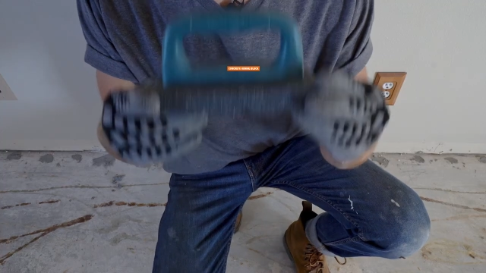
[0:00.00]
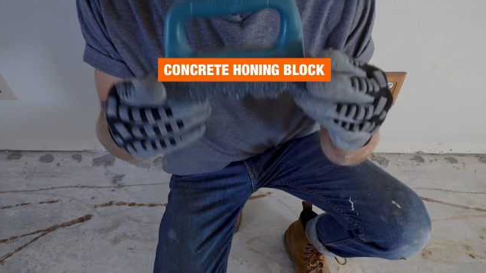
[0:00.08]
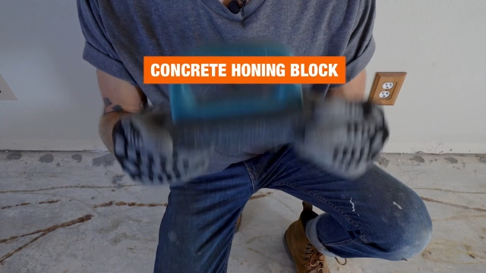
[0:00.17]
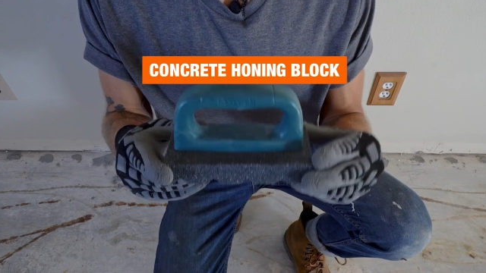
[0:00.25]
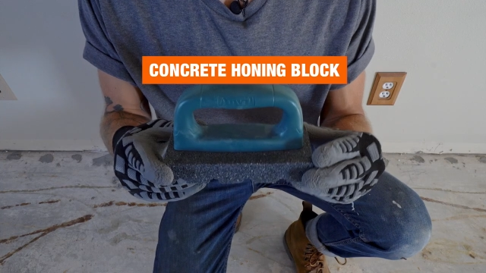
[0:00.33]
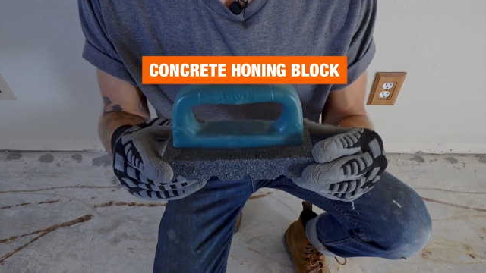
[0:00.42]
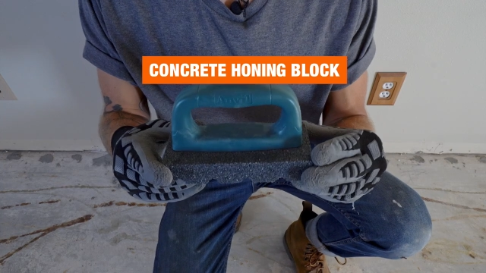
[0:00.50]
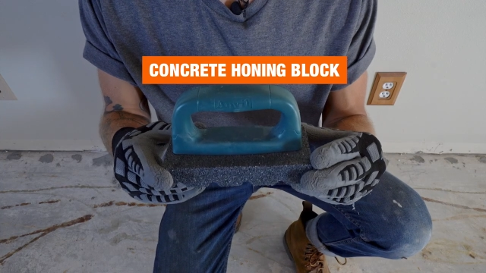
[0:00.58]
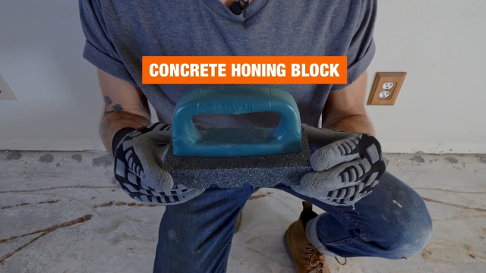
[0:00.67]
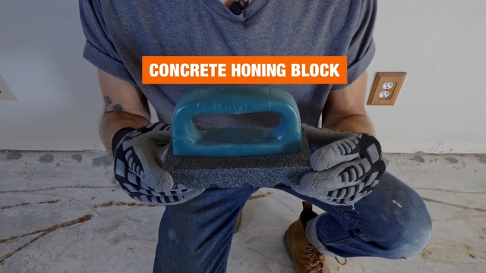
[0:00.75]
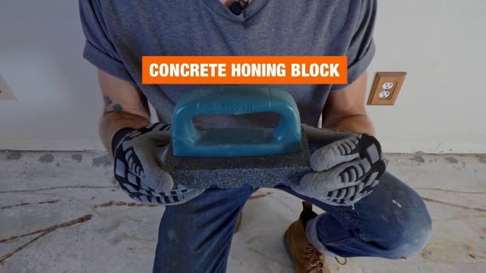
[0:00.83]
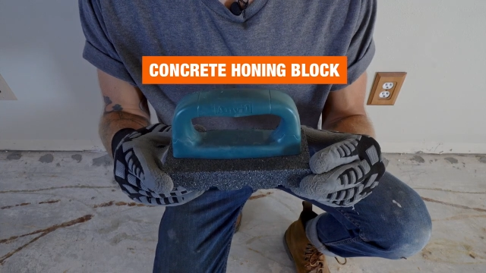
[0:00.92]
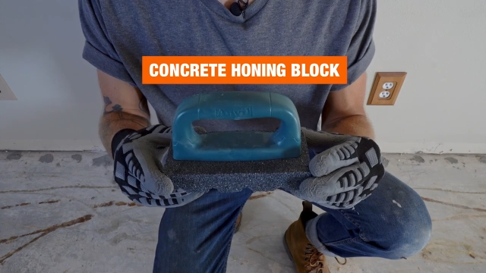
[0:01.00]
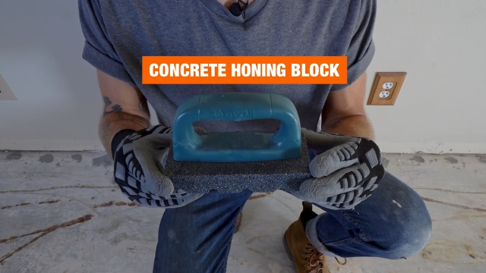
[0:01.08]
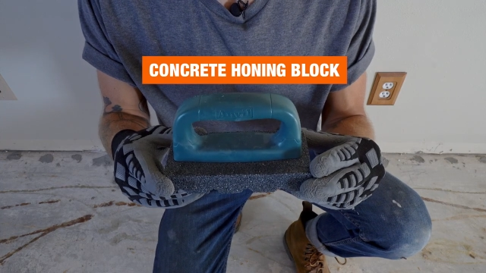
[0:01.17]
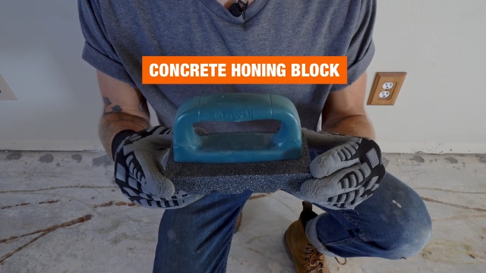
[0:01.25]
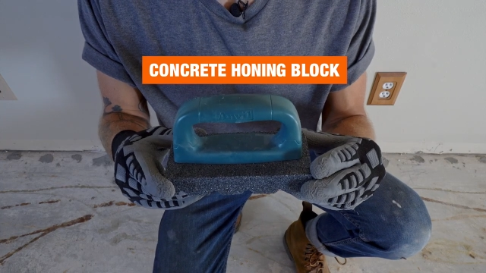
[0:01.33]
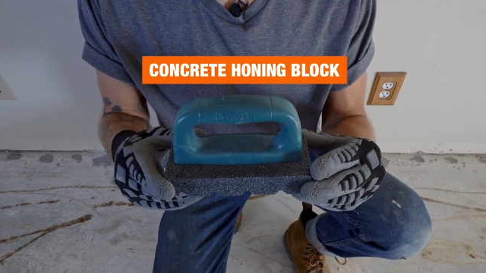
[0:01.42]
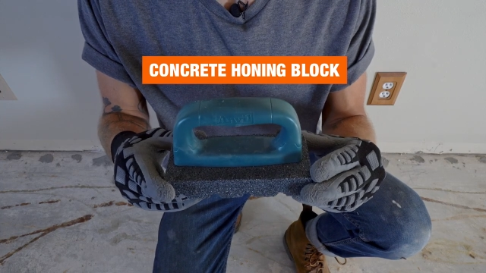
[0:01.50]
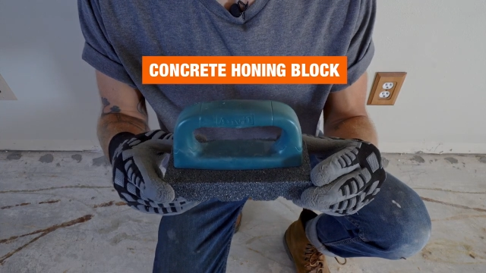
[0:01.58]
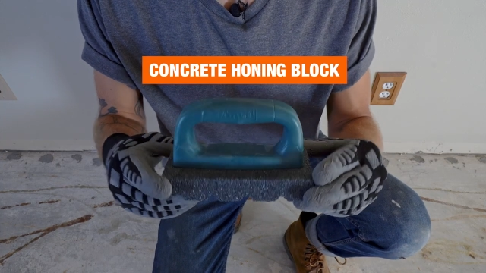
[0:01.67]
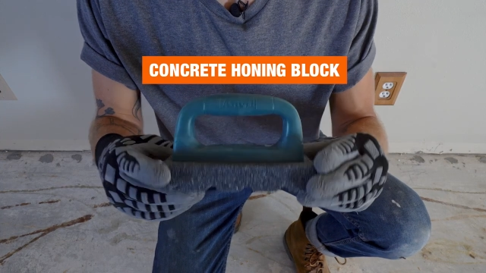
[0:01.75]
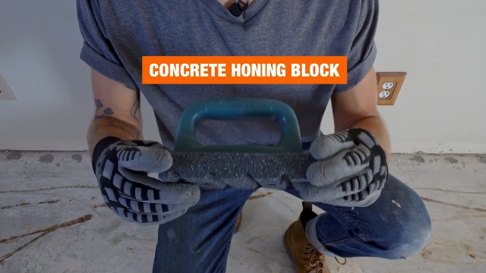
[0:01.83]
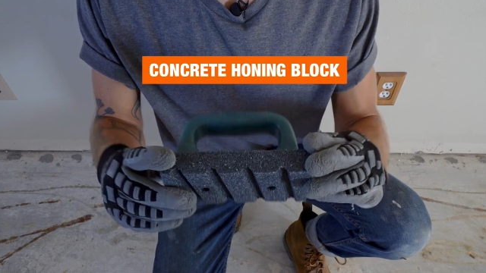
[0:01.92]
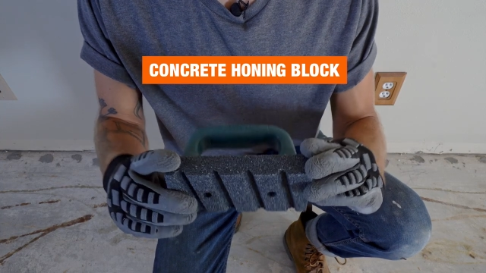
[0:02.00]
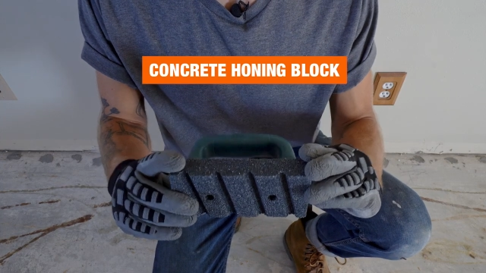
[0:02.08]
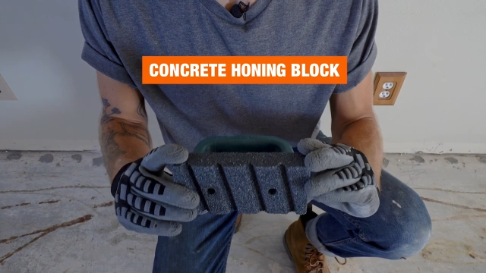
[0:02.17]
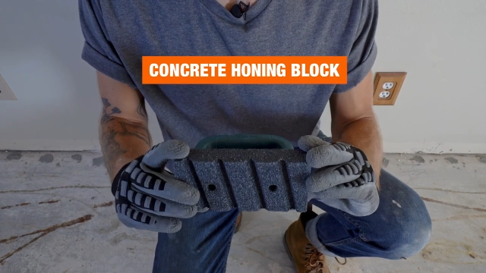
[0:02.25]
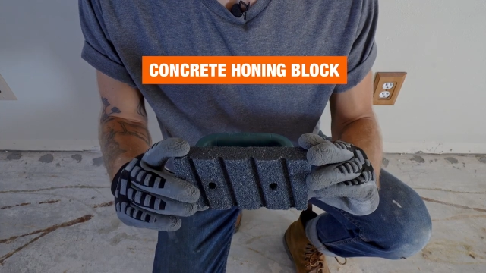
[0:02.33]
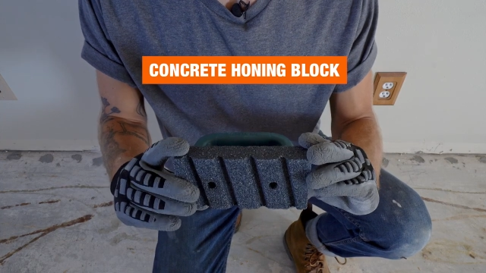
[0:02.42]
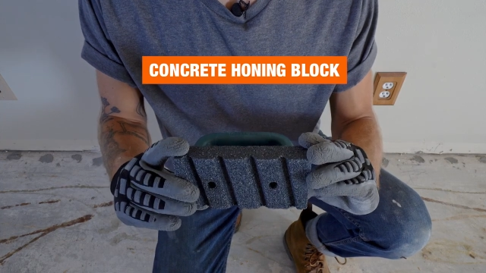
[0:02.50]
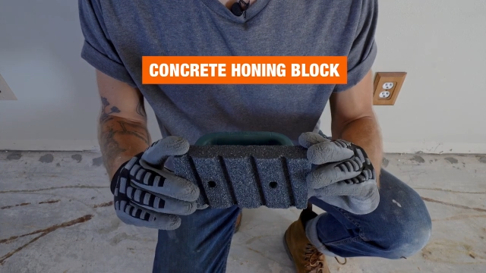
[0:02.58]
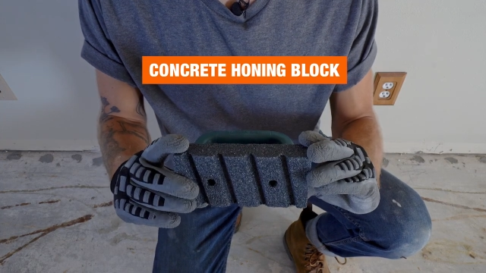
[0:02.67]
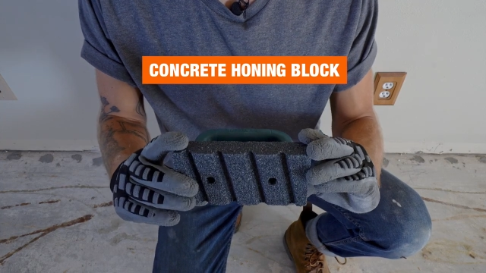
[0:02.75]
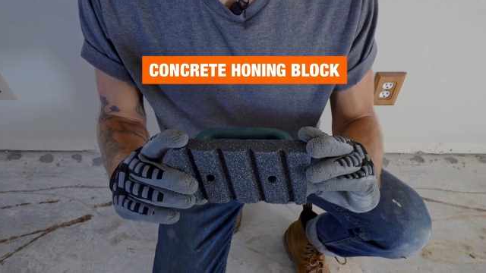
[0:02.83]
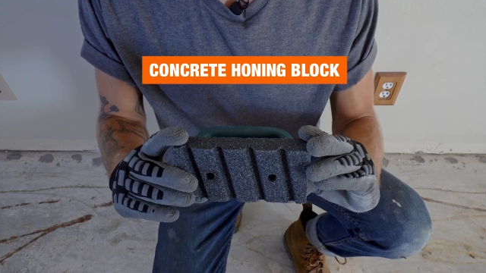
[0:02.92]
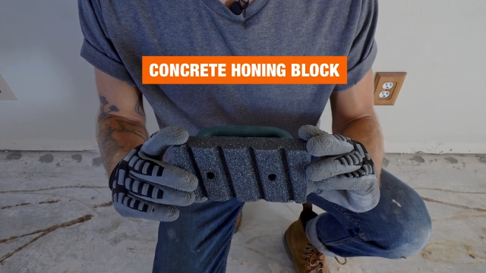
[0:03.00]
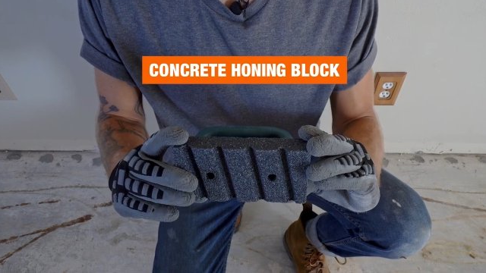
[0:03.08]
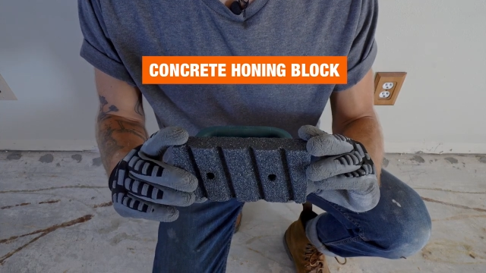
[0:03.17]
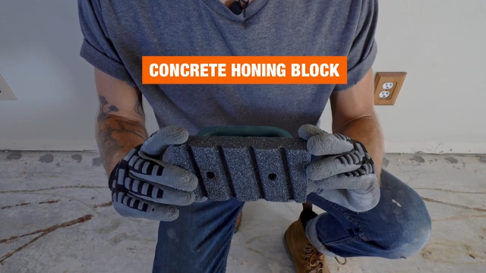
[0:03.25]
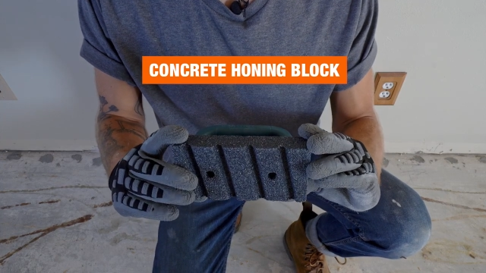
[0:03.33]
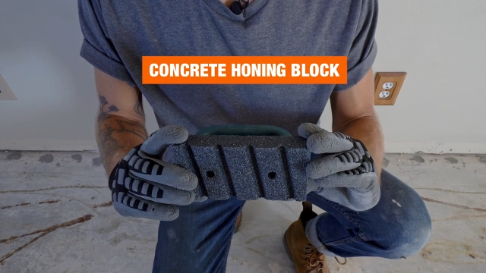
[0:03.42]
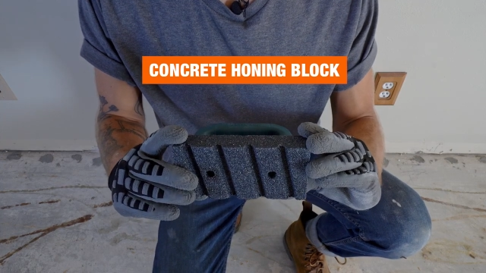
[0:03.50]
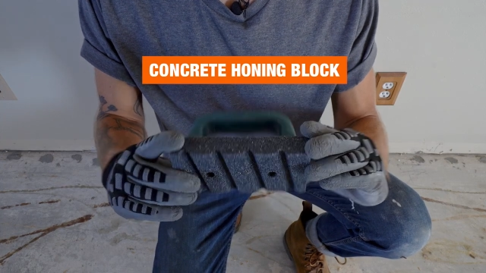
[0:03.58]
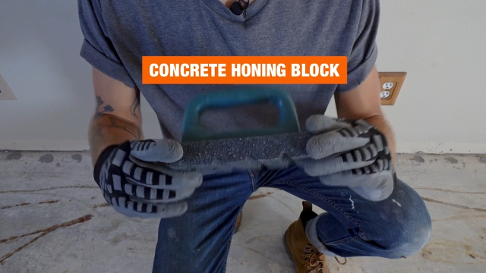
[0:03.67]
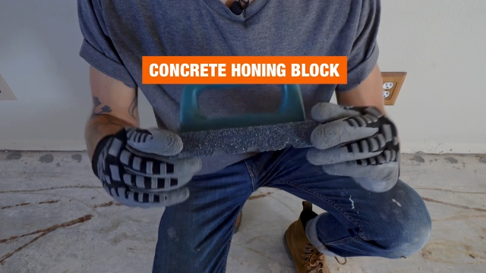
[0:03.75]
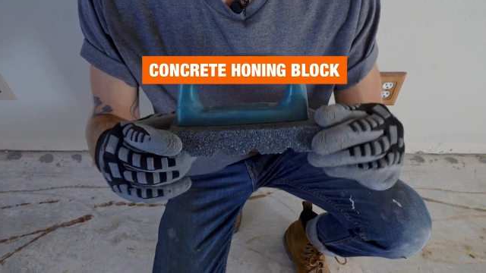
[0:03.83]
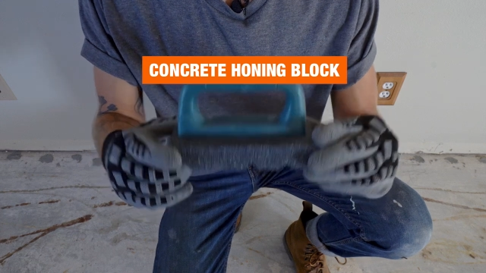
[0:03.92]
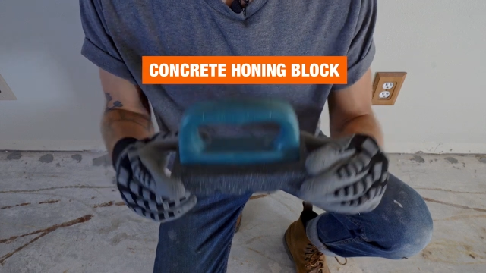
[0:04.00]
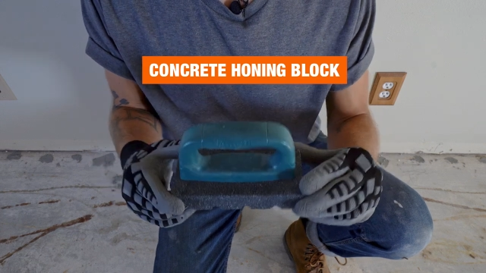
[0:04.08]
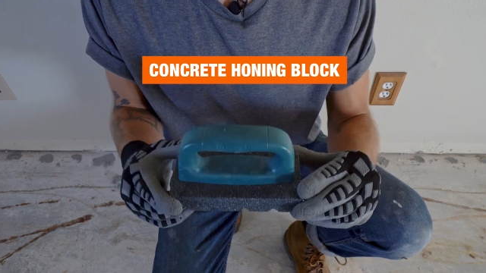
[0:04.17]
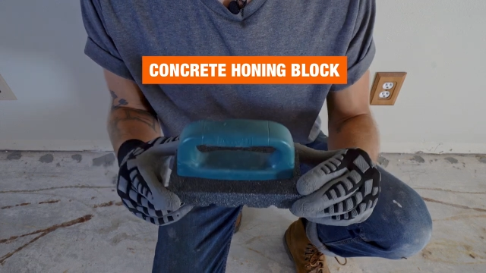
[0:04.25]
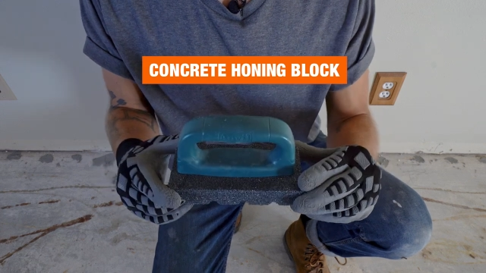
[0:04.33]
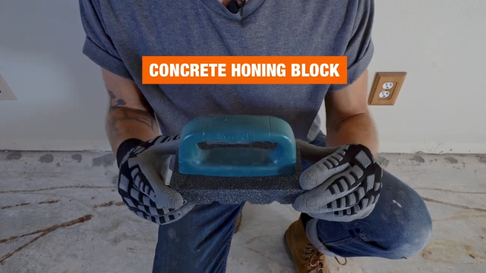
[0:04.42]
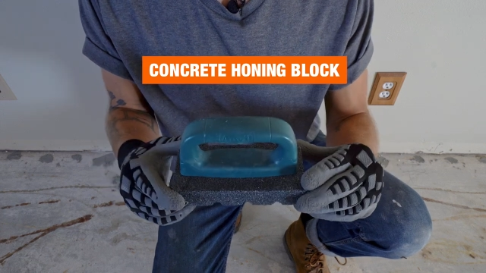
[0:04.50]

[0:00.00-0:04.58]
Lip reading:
Nobody's mouth can be seen.